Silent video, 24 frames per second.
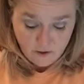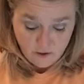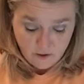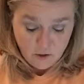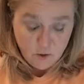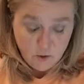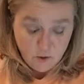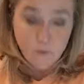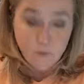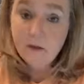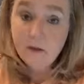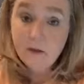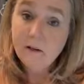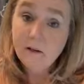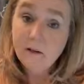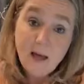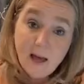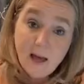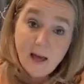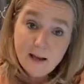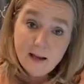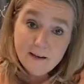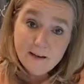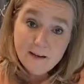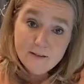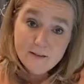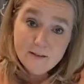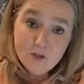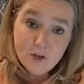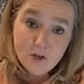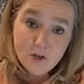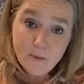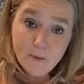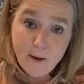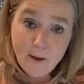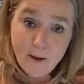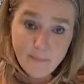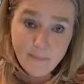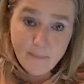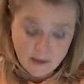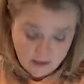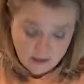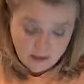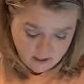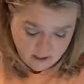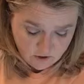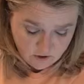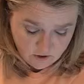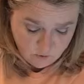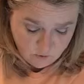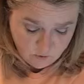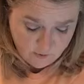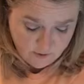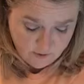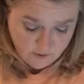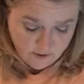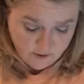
you would like and share my page with